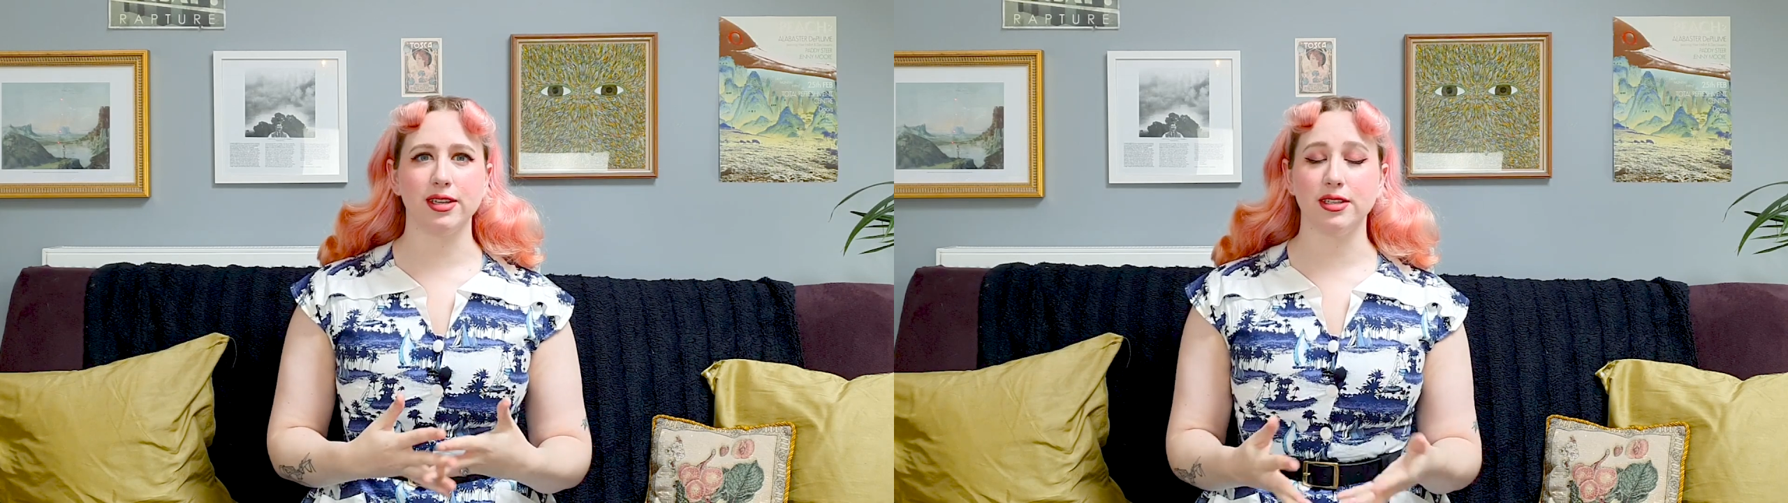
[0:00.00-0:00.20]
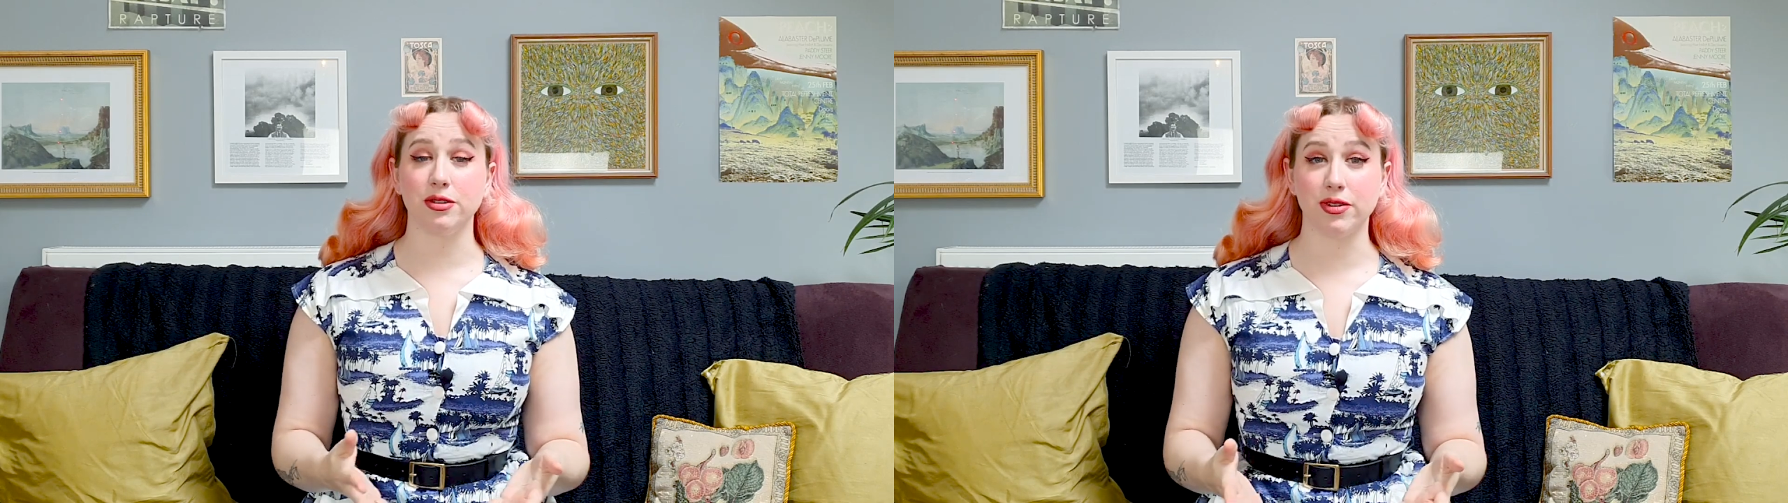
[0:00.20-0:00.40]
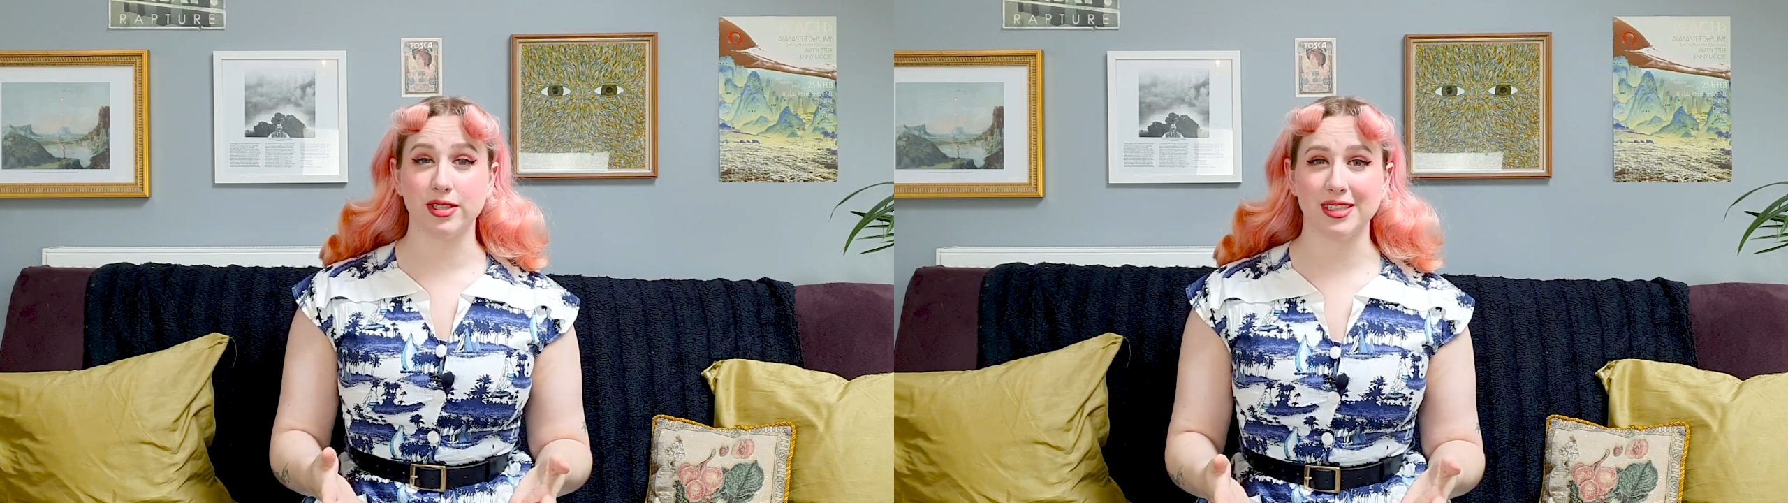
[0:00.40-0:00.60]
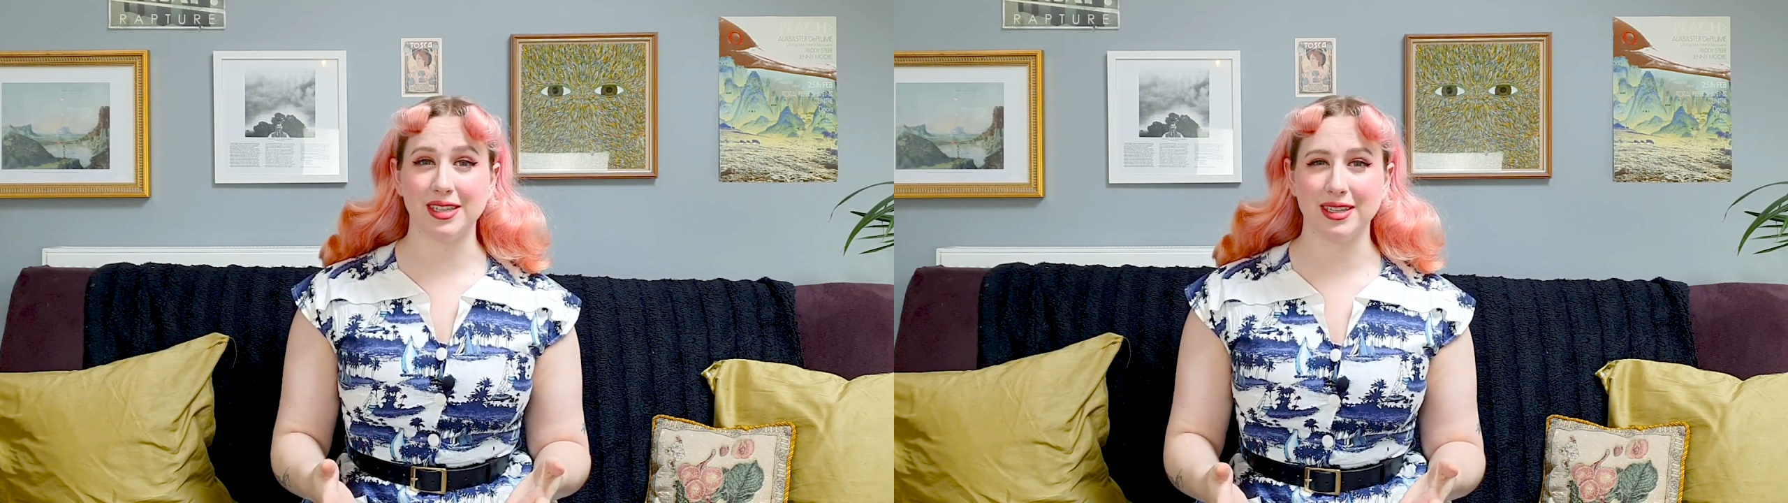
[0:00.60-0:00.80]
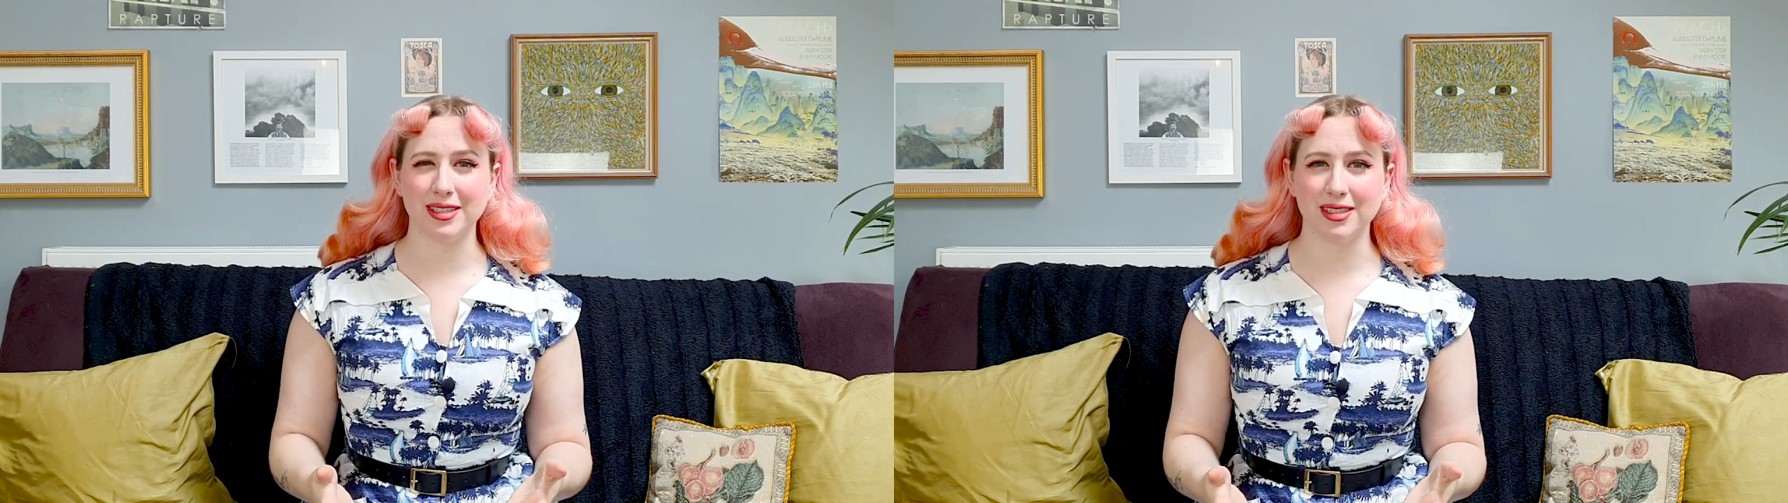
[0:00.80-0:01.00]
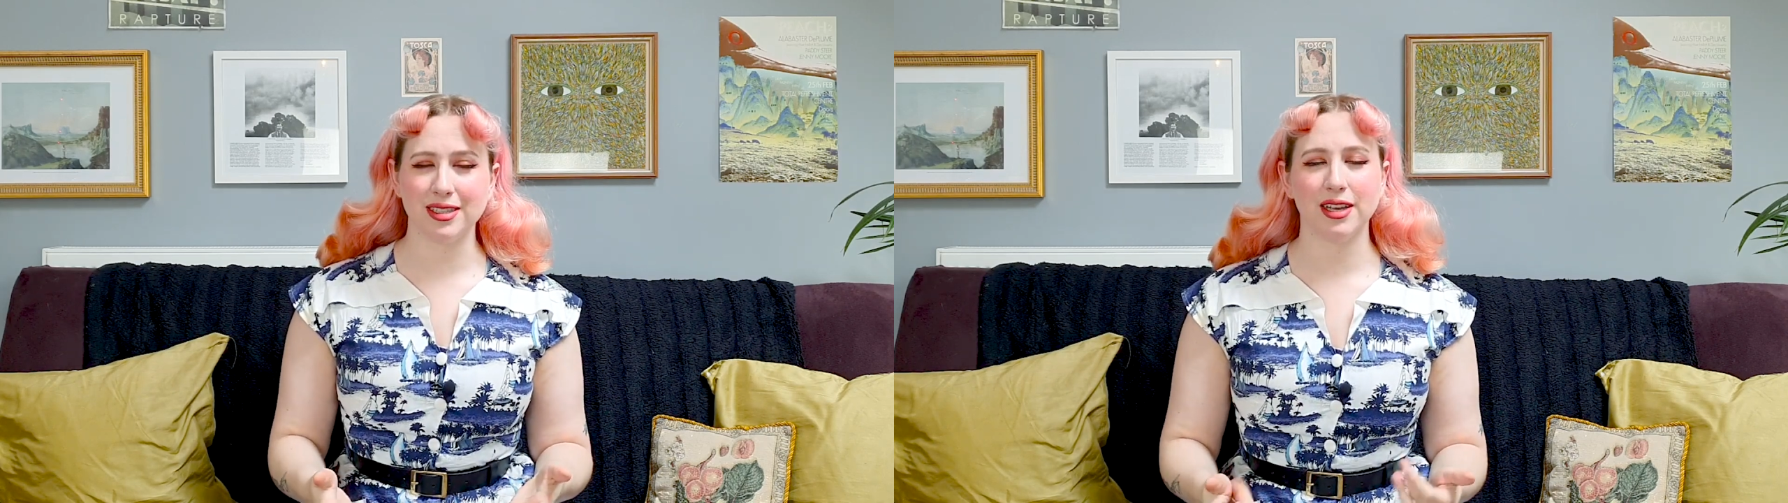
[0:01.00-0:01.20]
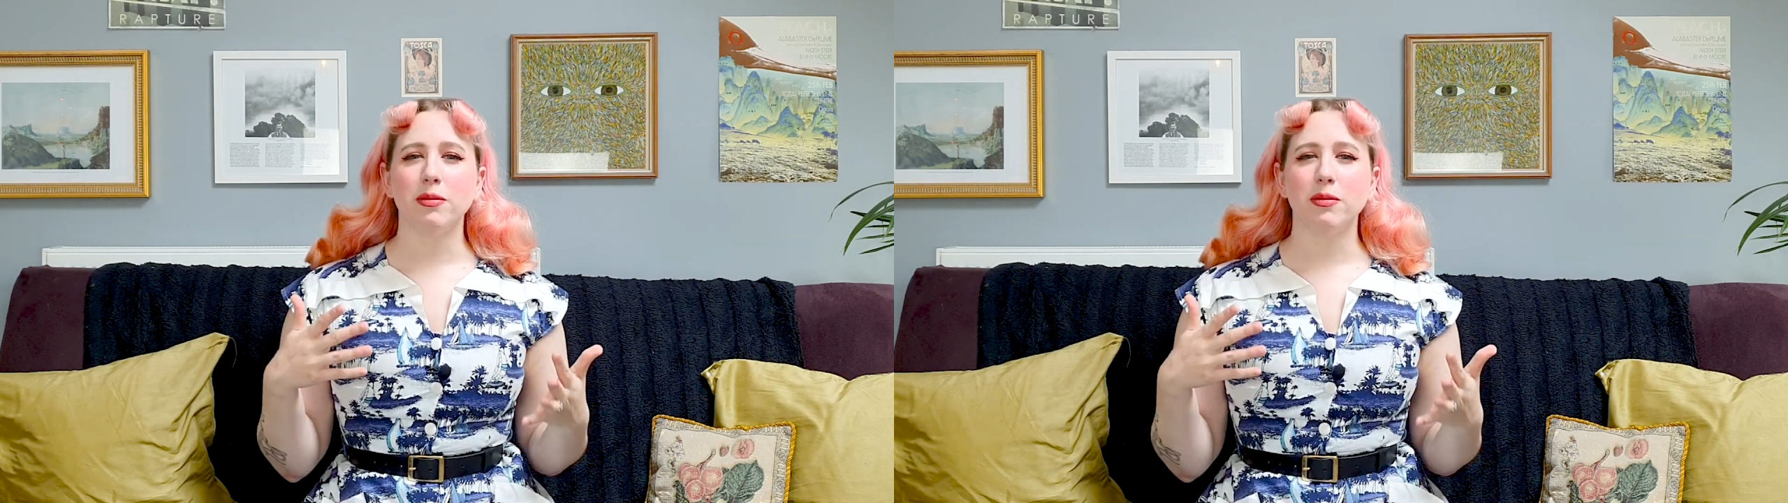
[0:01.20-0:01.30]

into existence